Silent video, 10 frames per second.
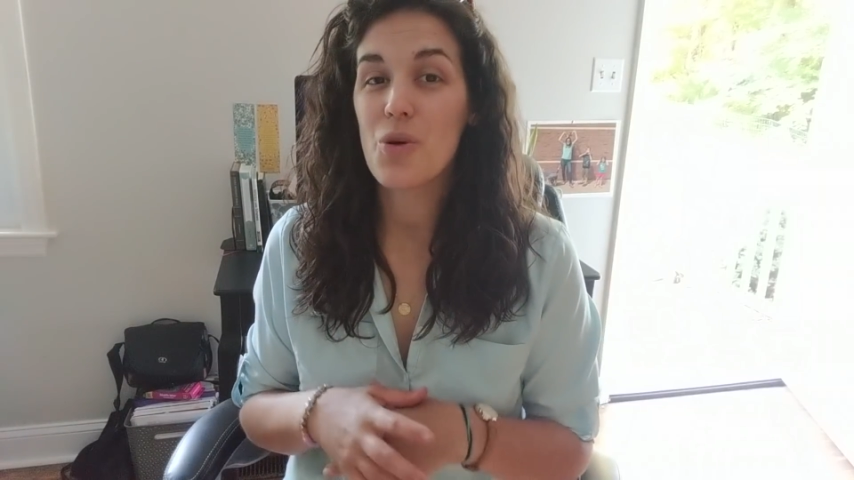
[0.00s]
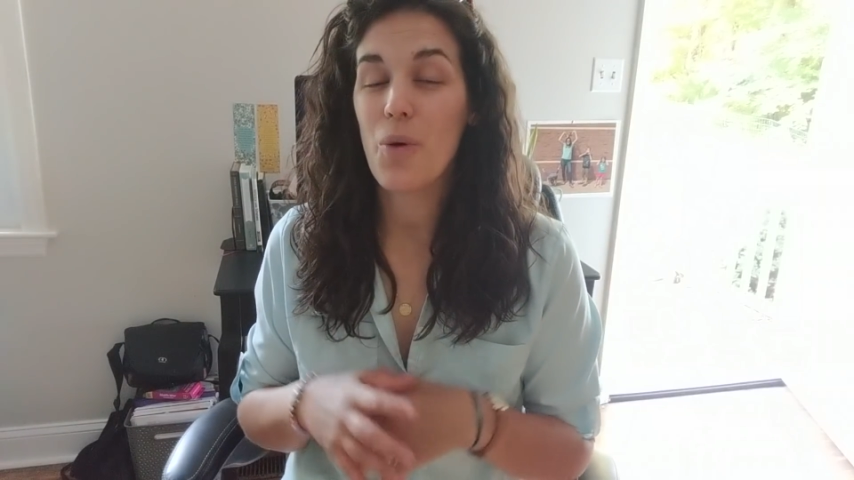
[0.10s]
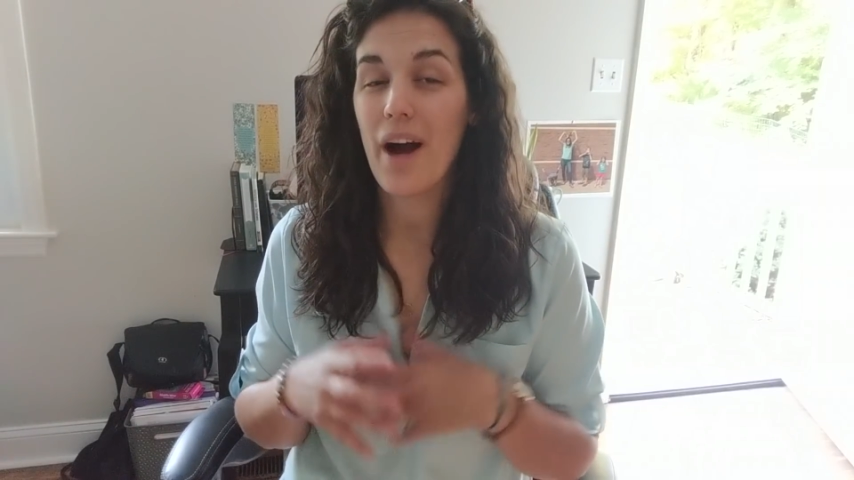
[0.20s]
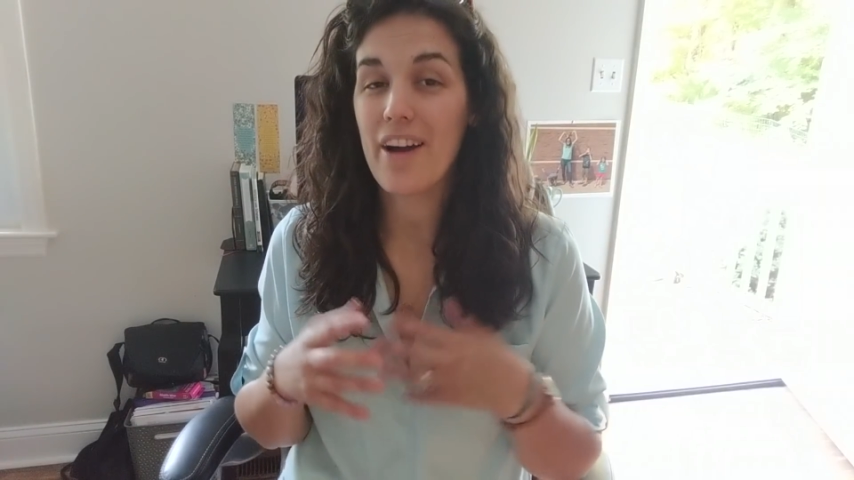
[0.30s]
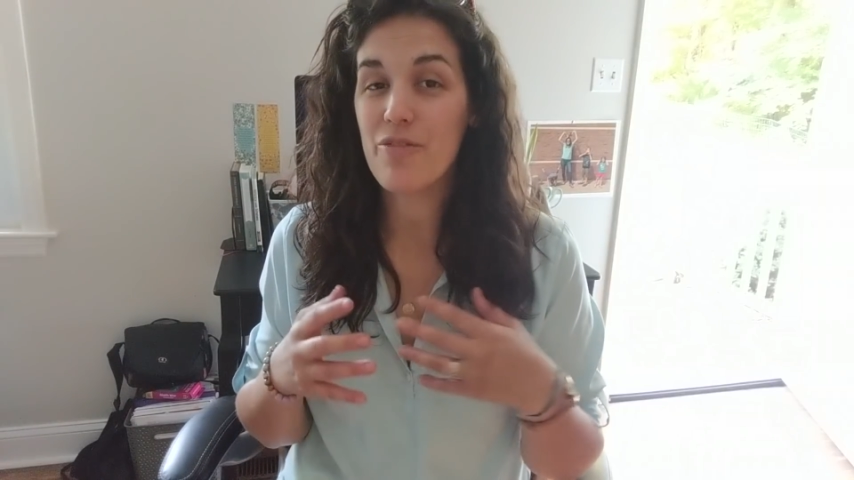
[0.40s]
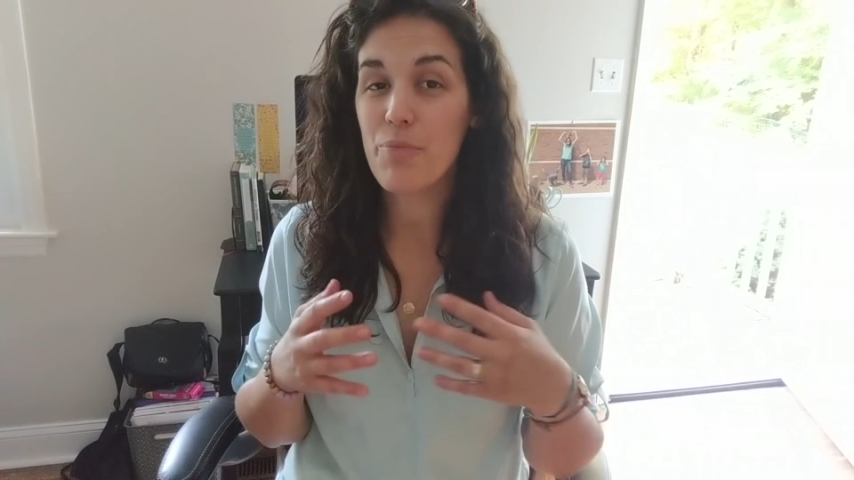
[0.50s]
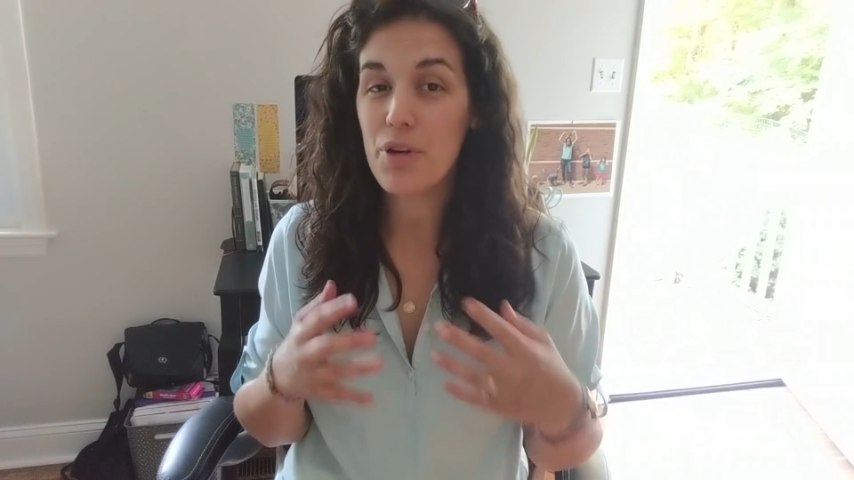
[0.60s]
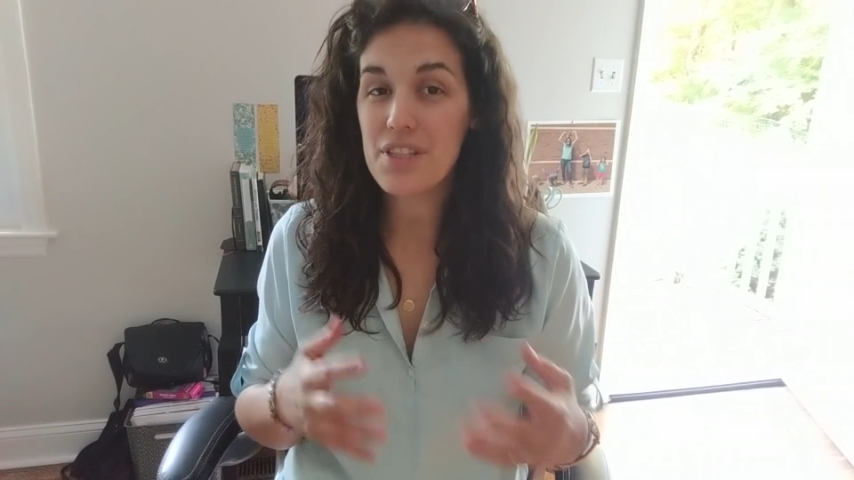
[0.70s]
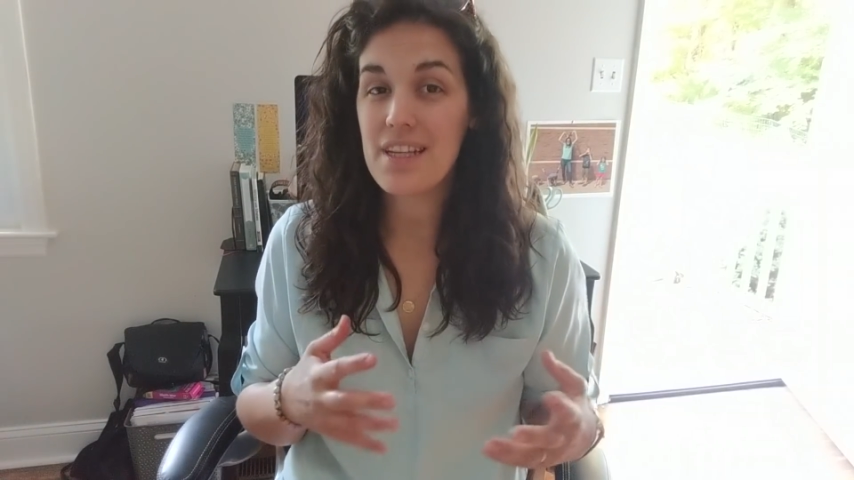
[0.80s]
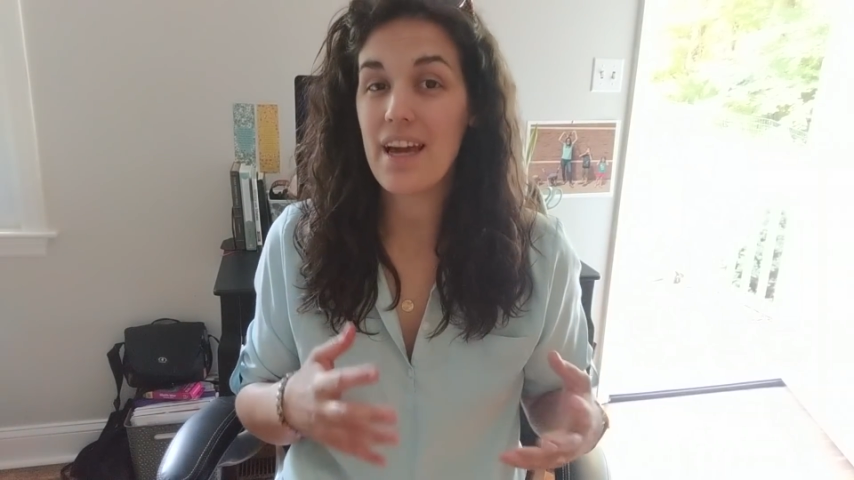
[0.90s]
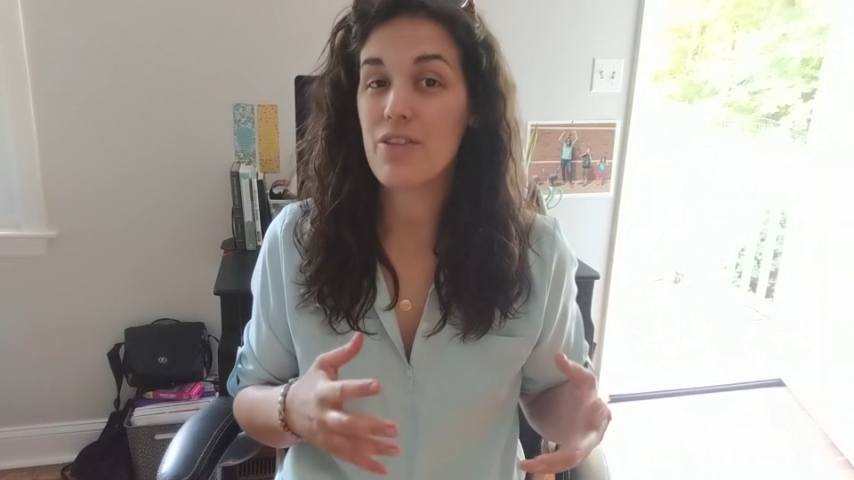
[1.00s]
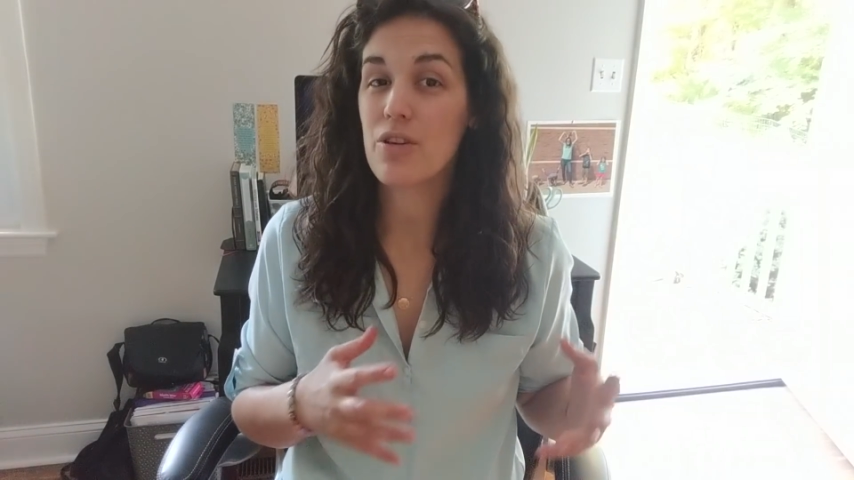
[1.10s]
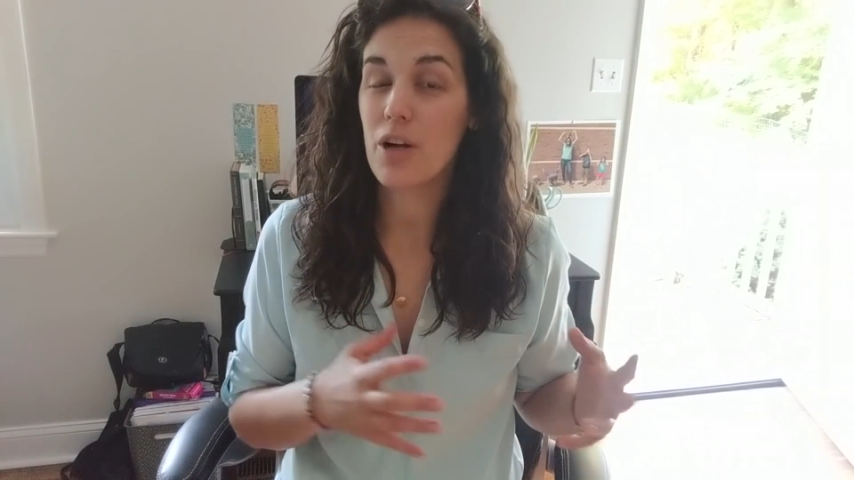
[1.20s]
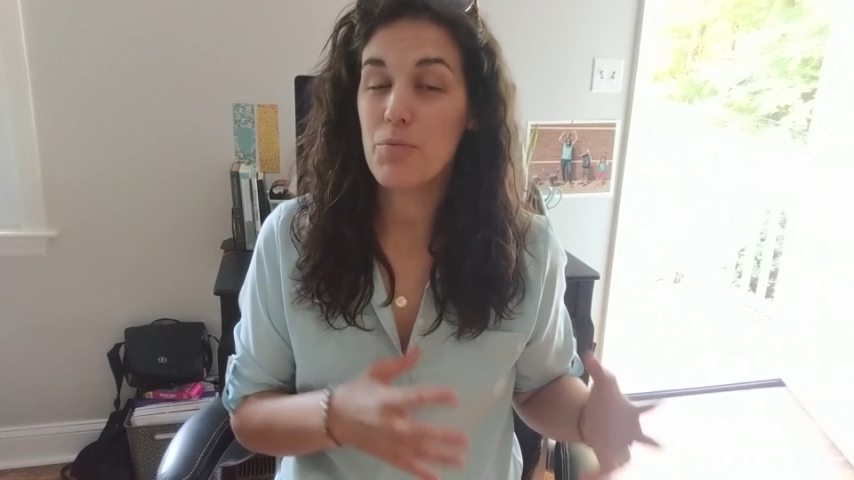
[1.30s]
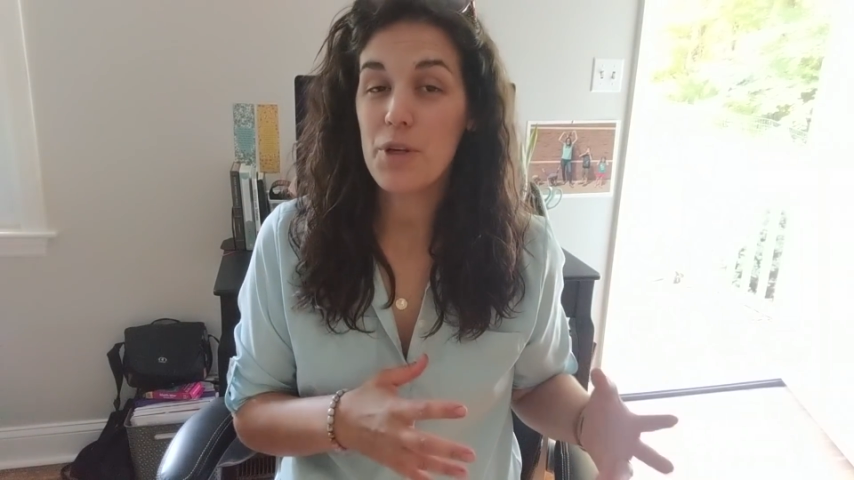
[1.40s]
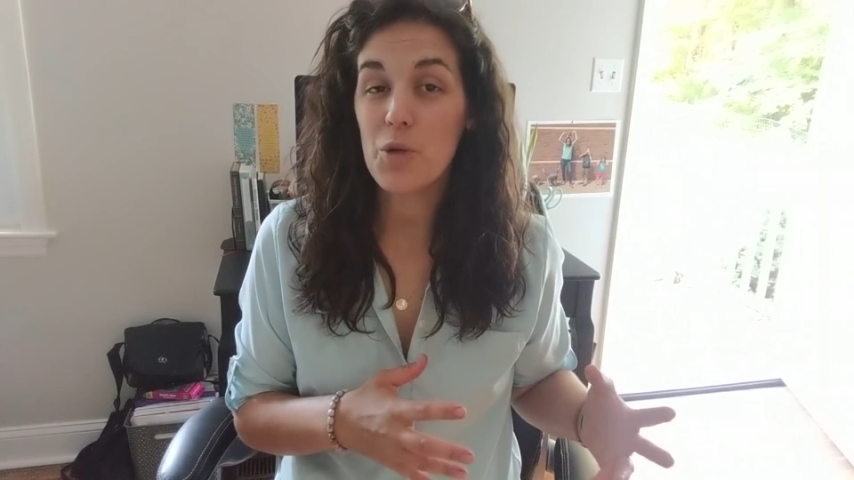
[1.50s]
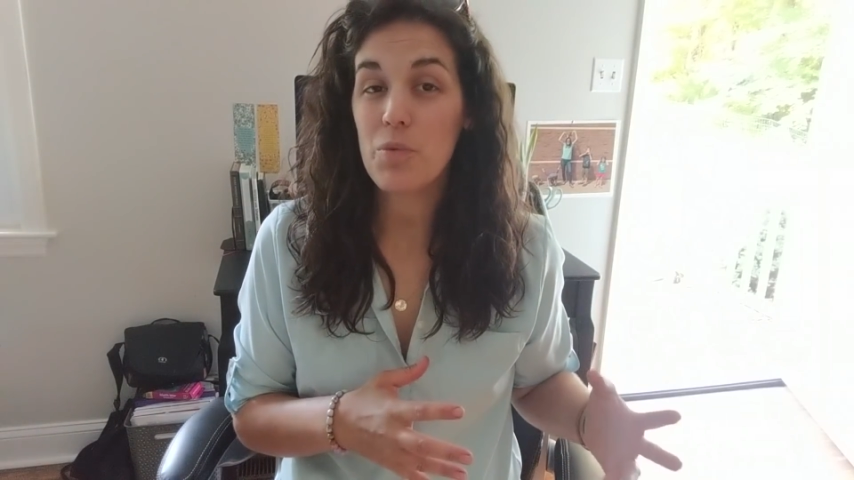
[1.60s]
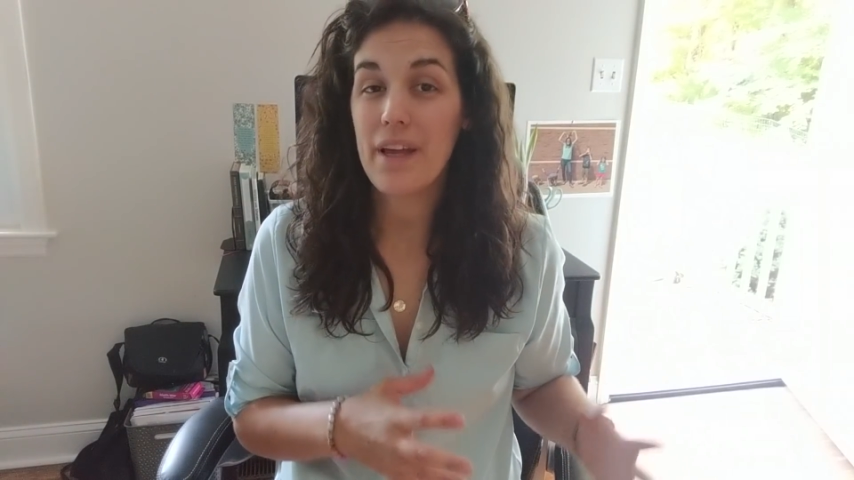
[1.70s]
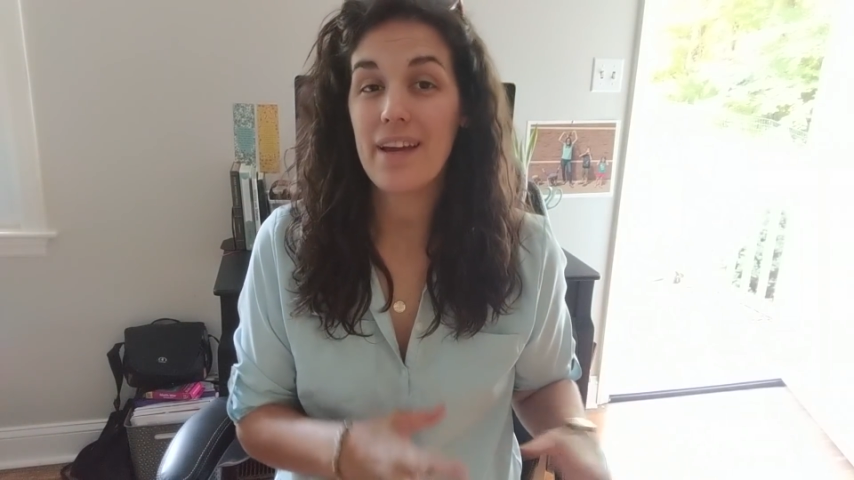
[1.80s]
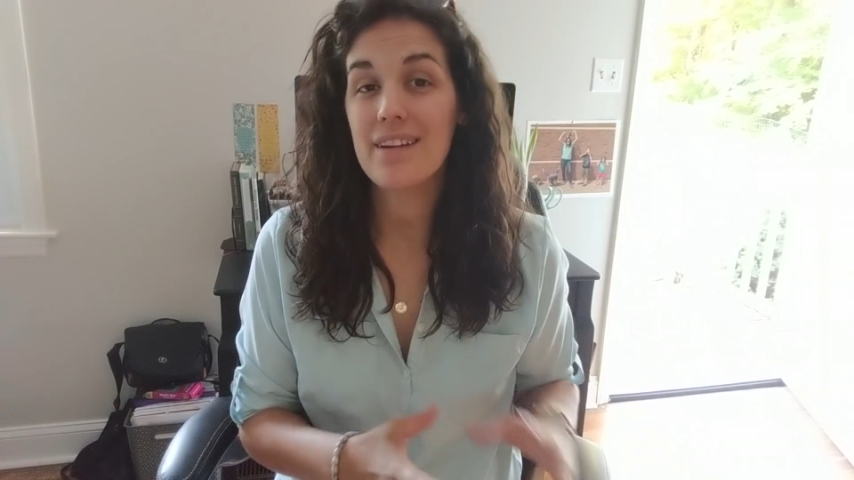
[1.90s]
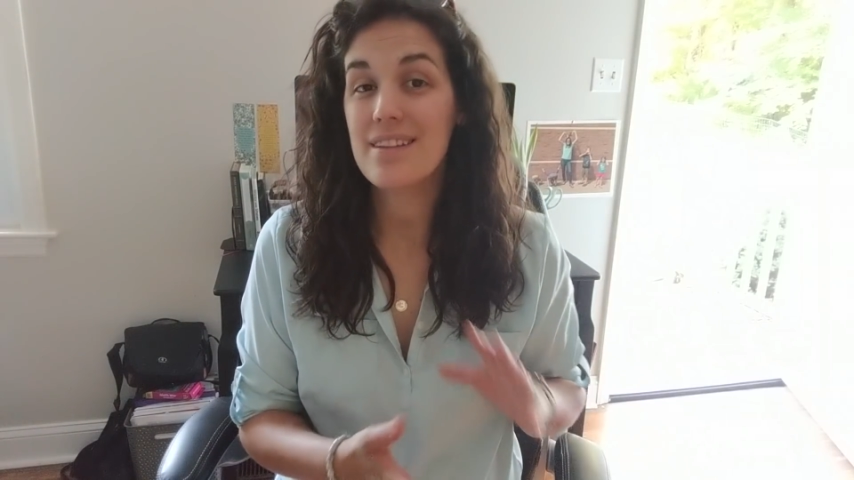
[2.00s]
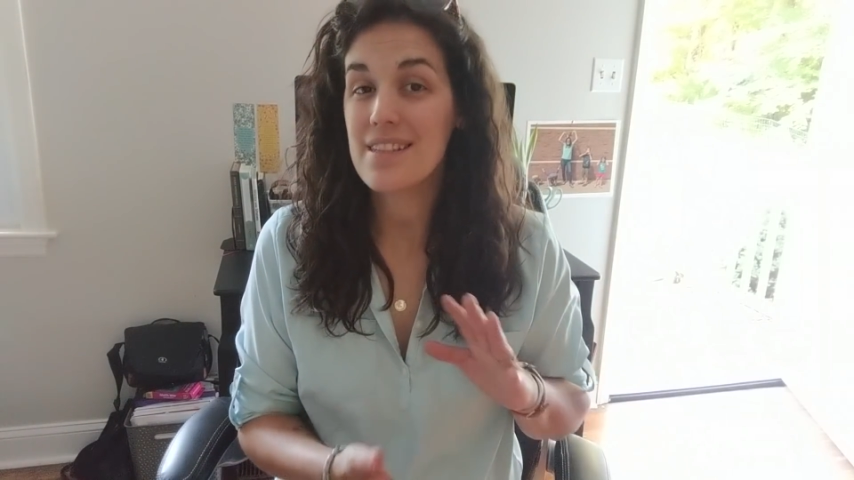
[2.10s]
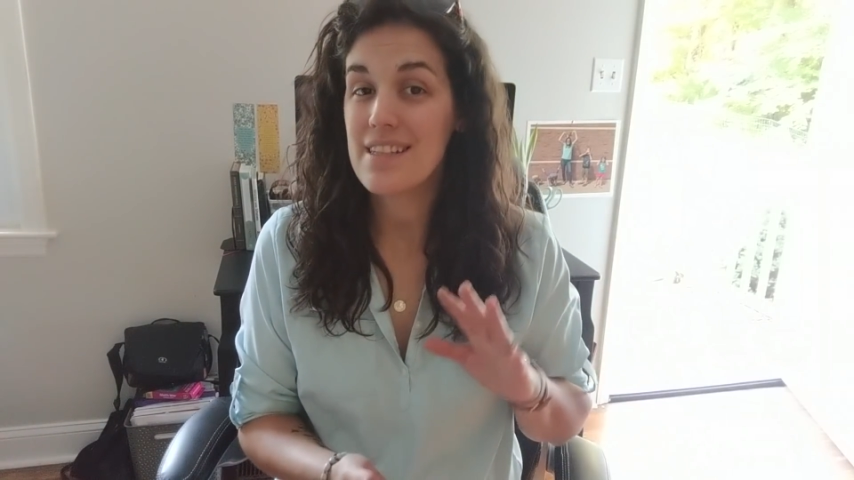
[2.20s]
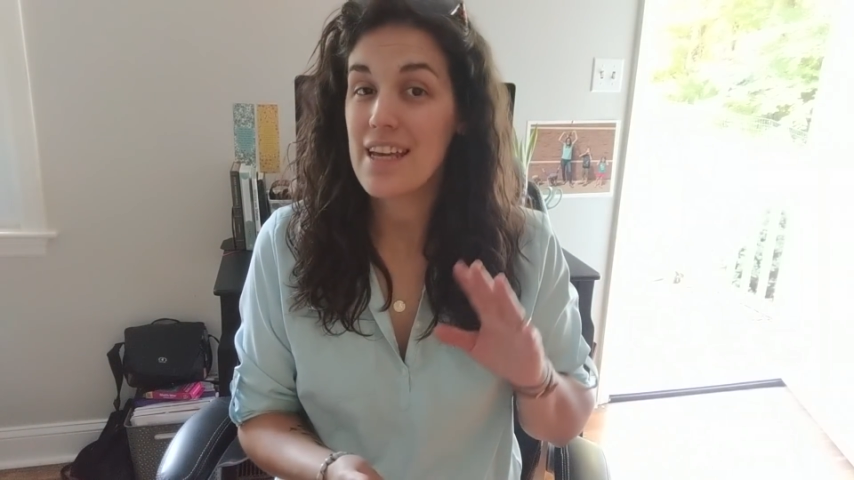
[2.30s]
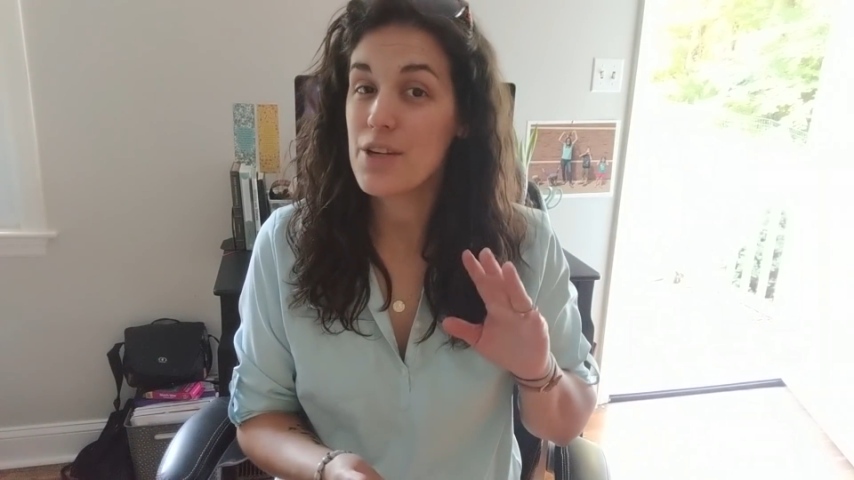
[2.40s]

So I've put together a meal plan